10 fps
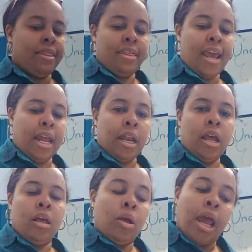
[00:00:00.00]
then
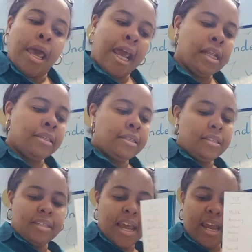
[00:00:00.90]

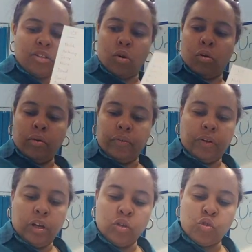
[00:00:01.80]
instead of
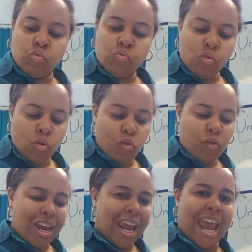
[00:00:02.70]

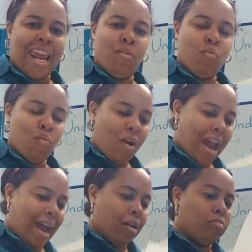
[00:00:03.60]
drawing
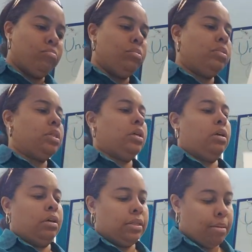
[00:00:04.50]
around
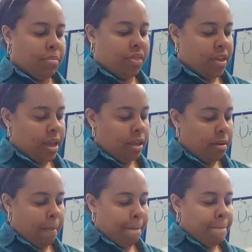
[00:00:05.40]
something,
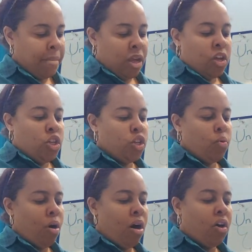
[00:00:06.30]

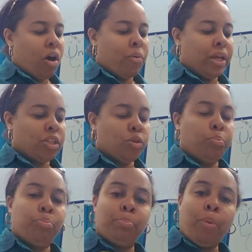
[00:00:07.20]
you are going to
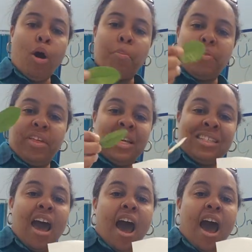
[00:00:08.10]
pop this